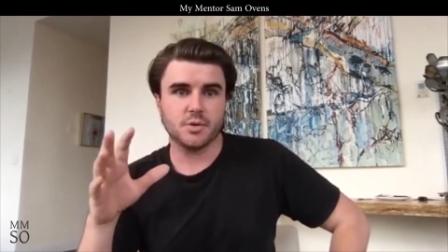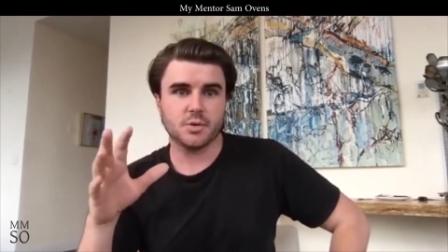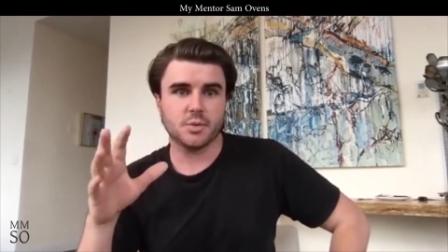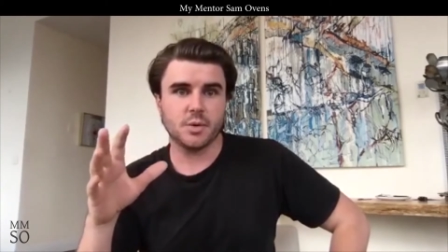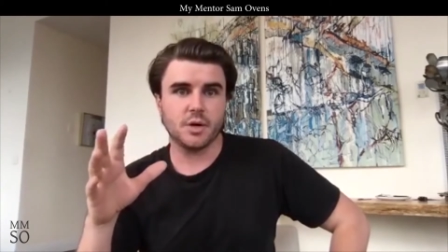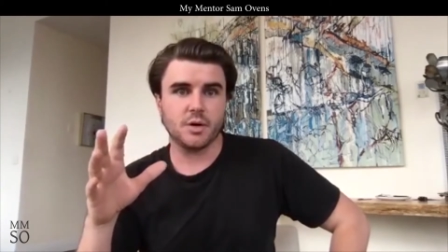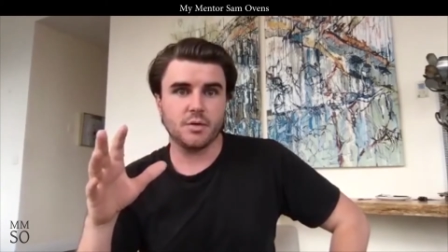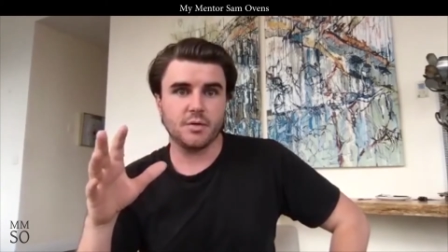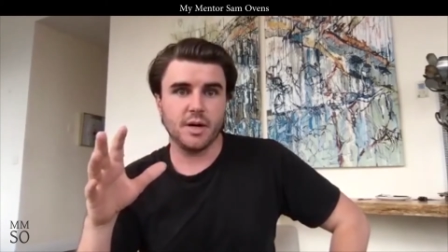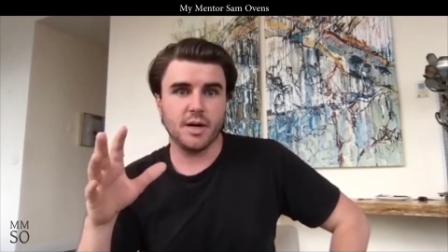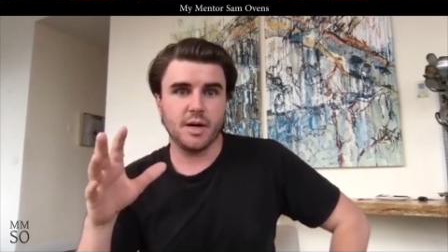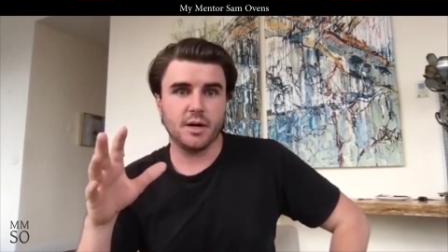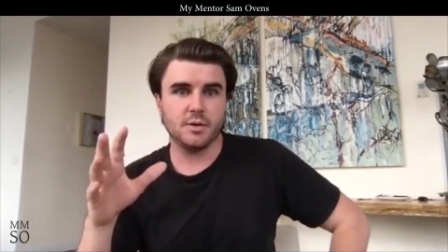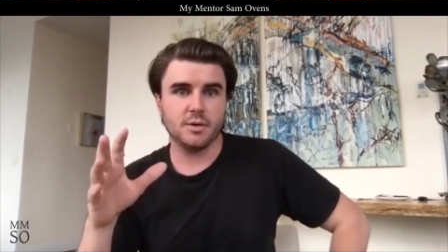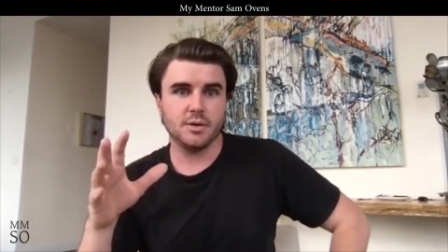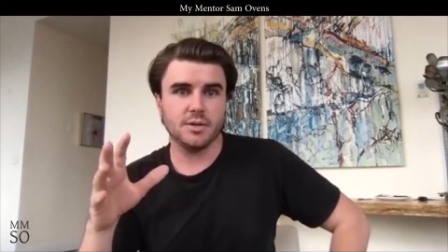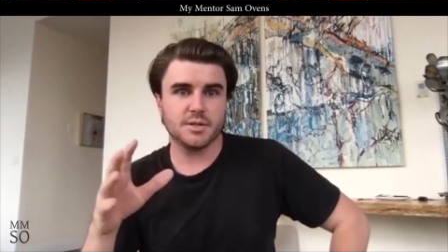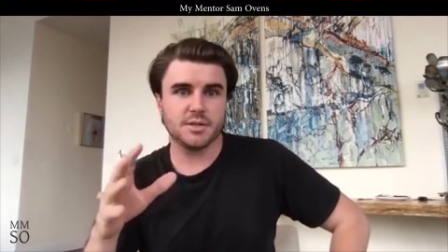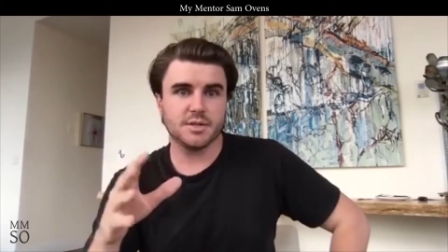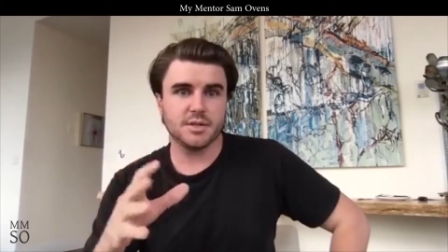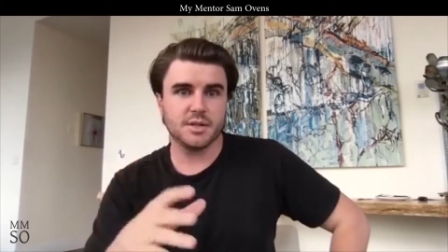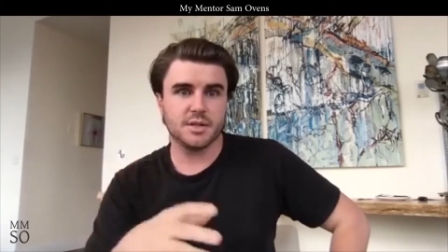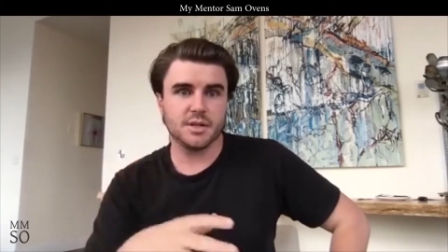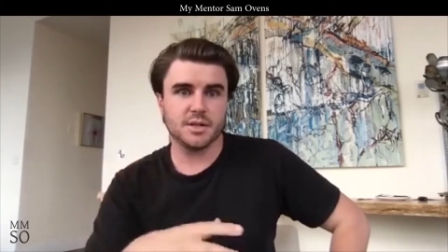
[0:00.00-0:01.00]
12
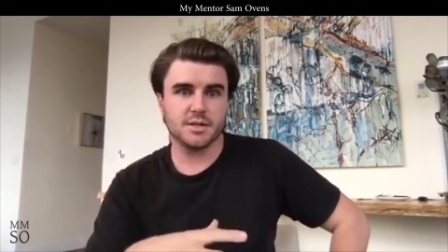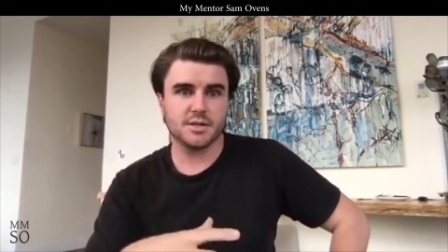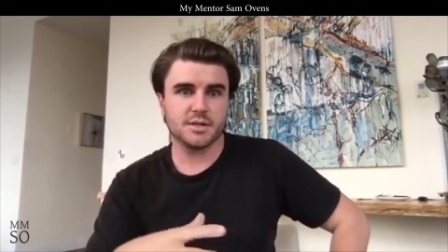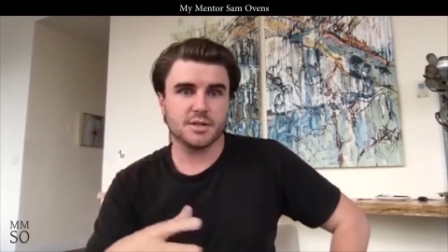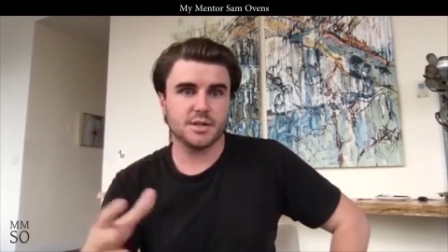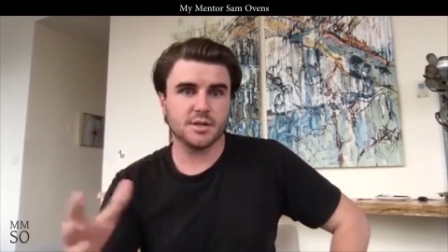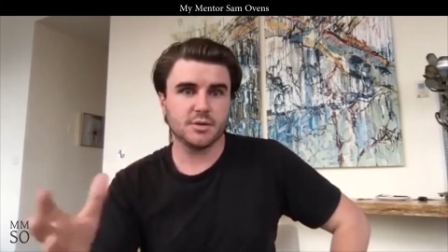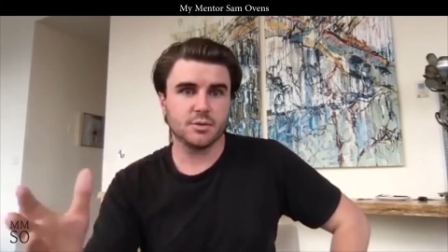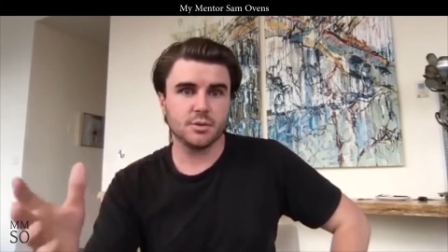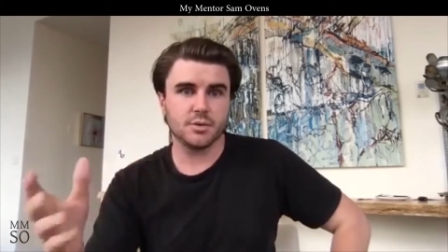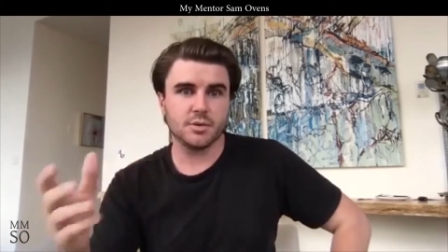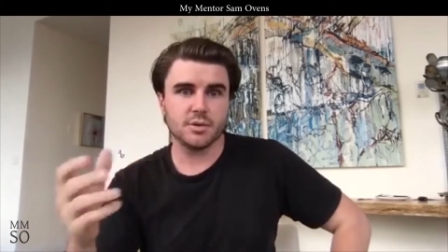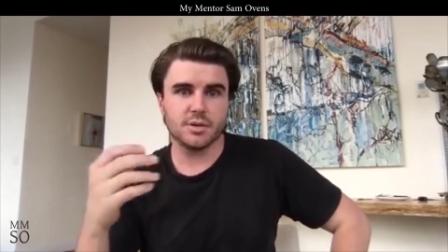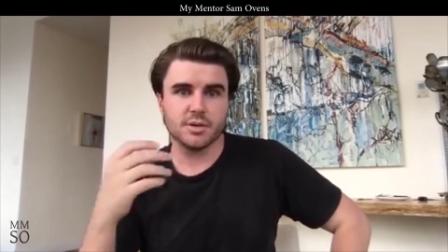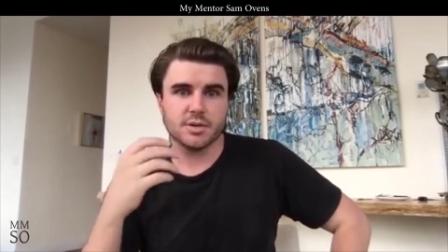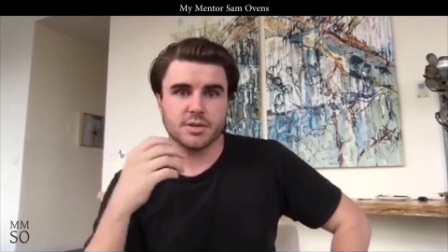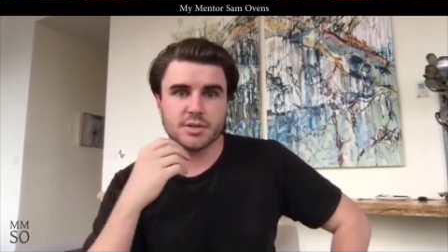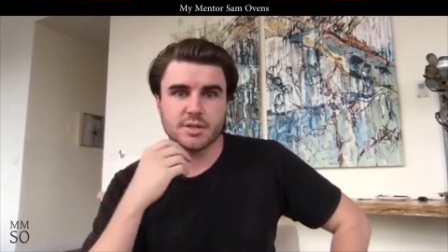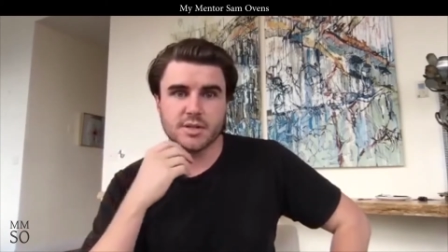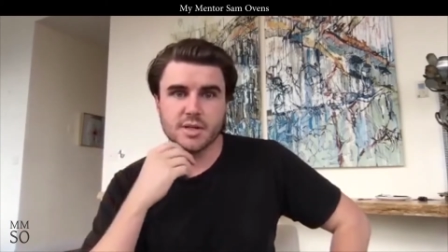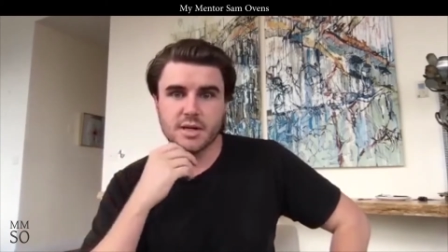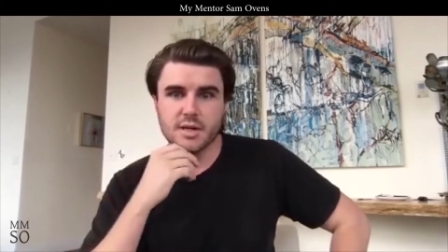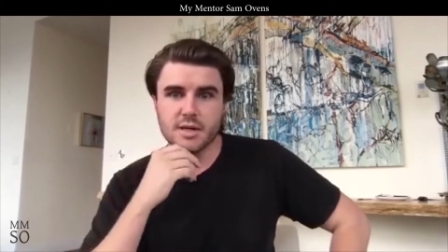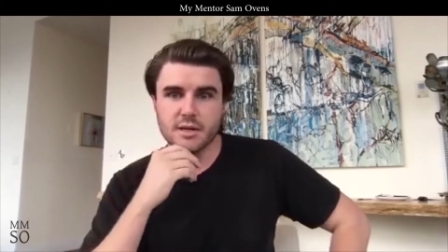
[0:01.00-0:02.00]
hours and I just did all of this
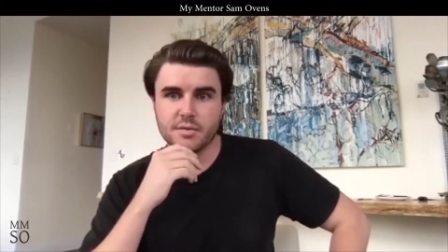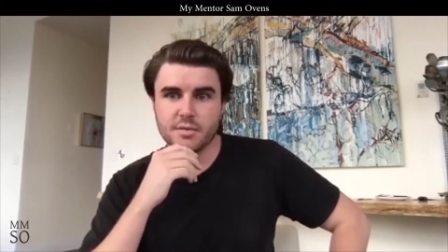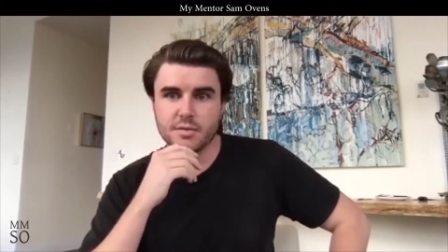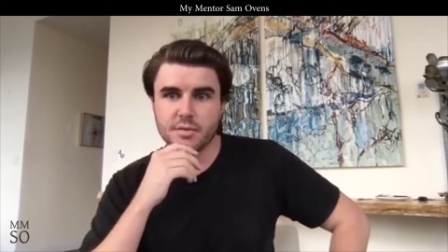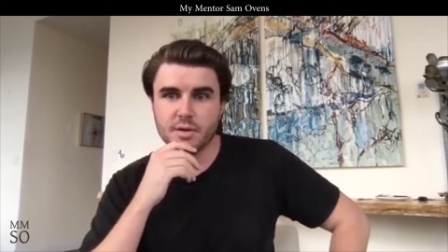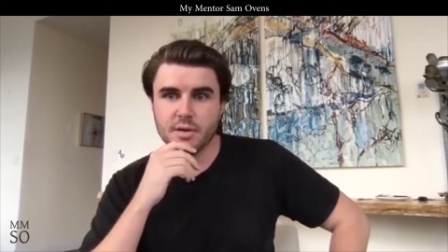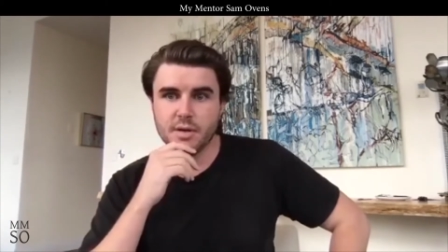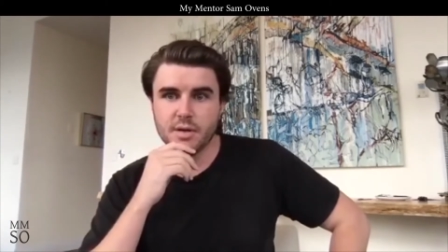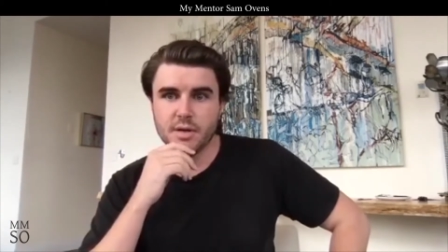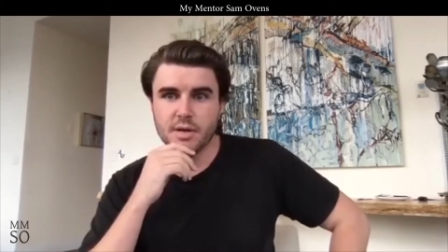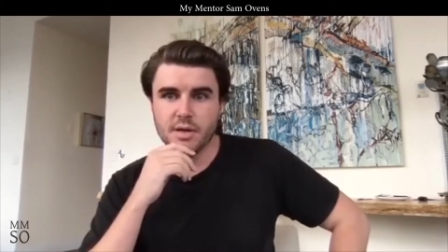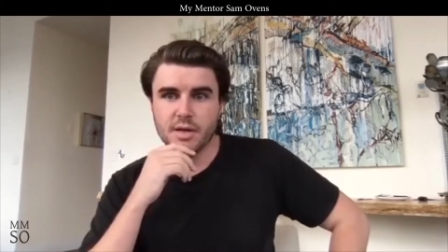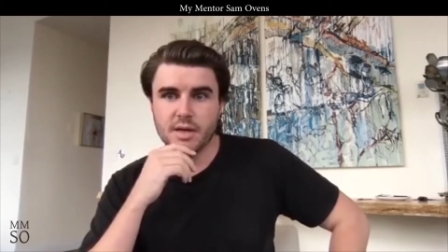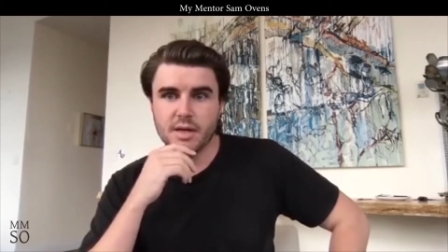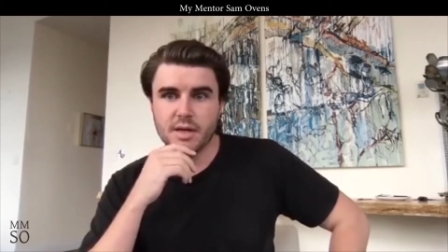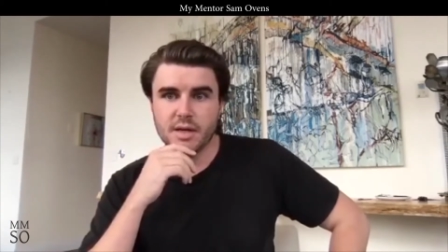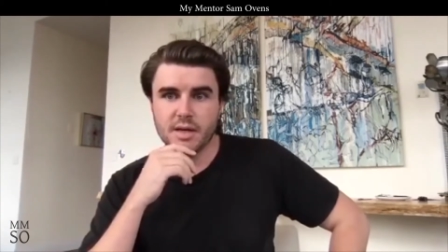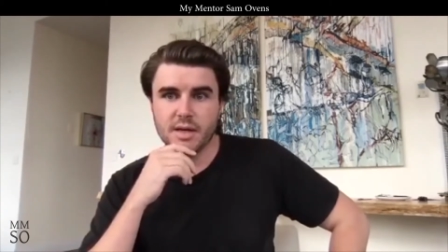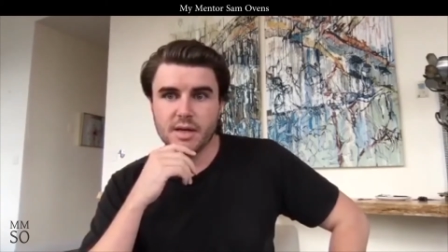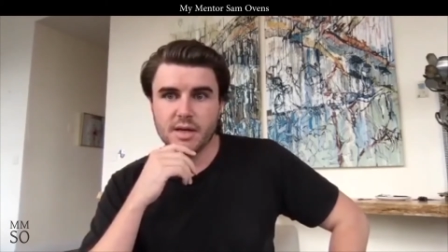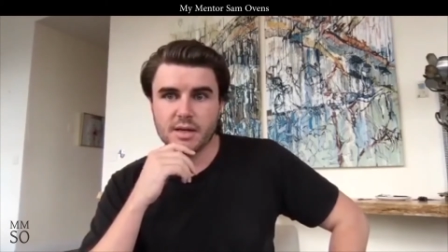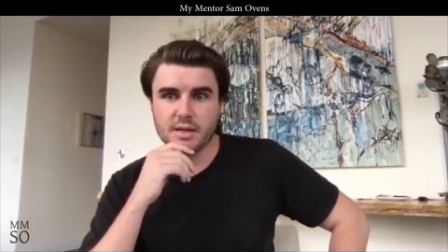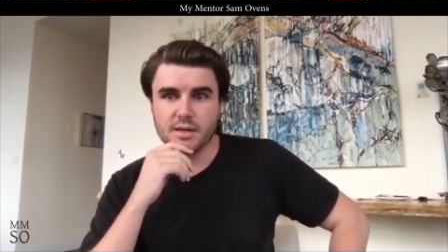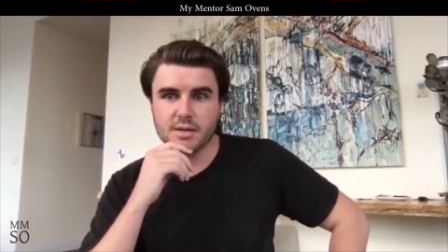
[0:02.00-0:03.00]
stuff.
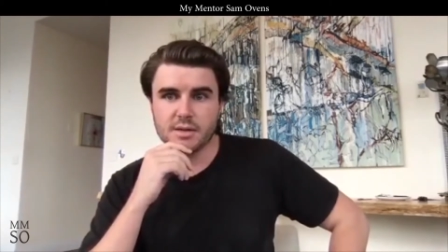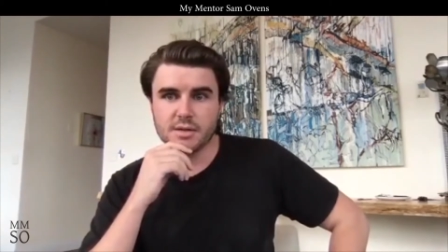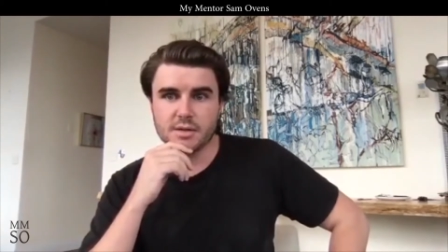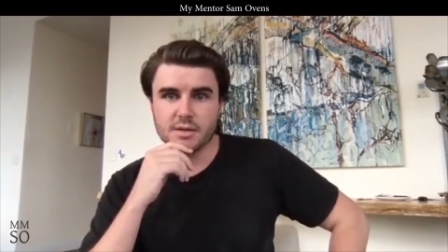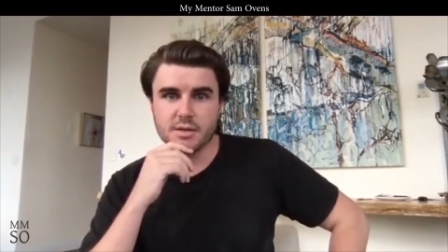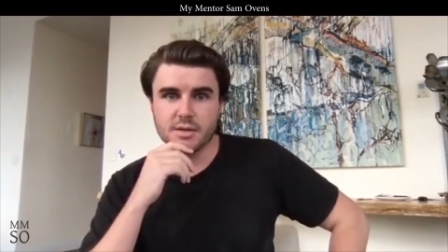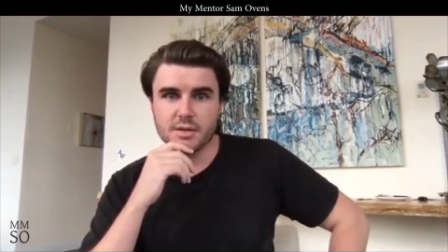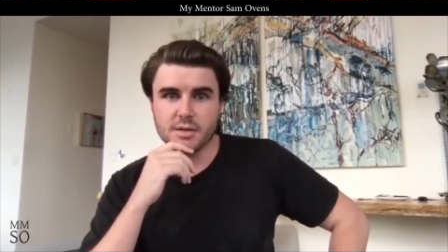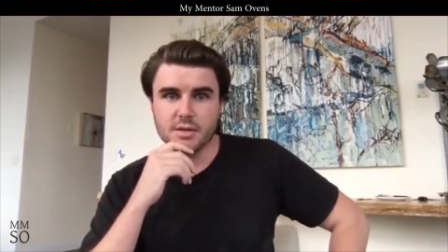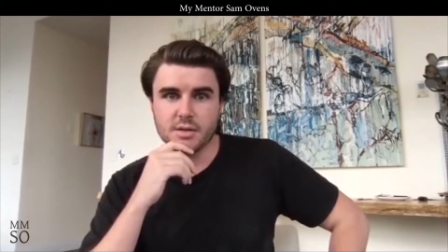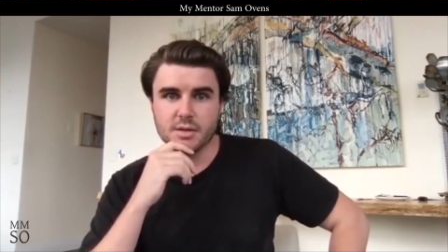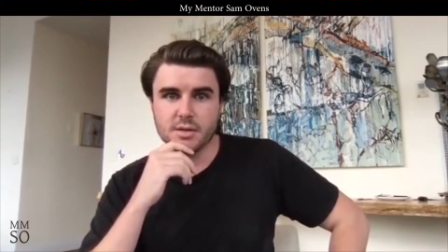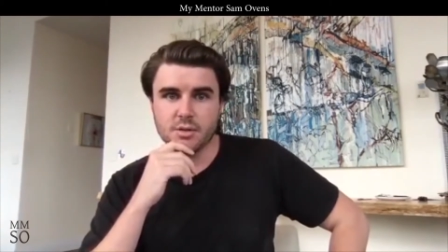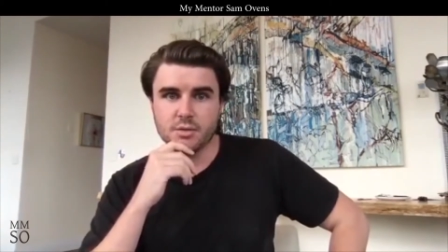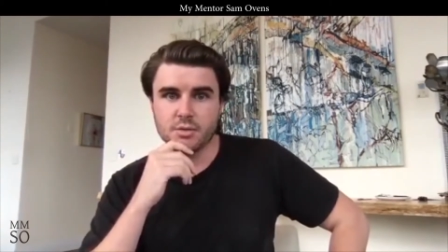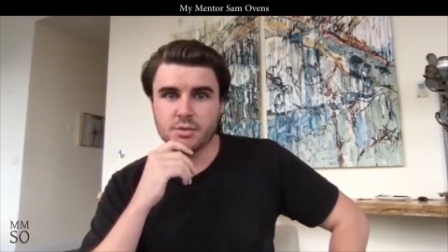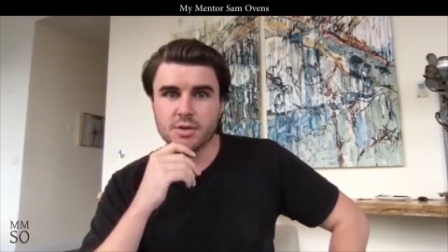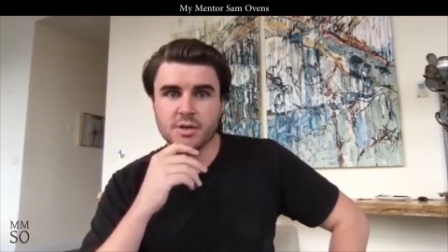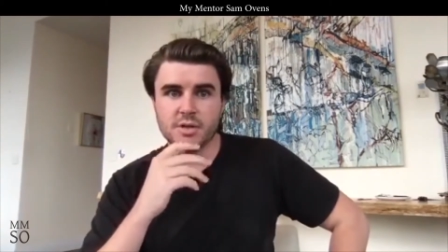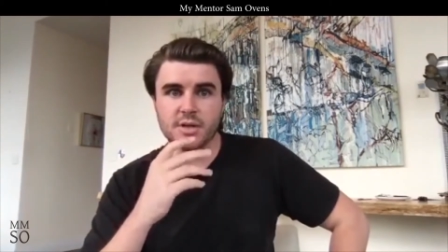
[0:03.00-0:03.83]
And you didn't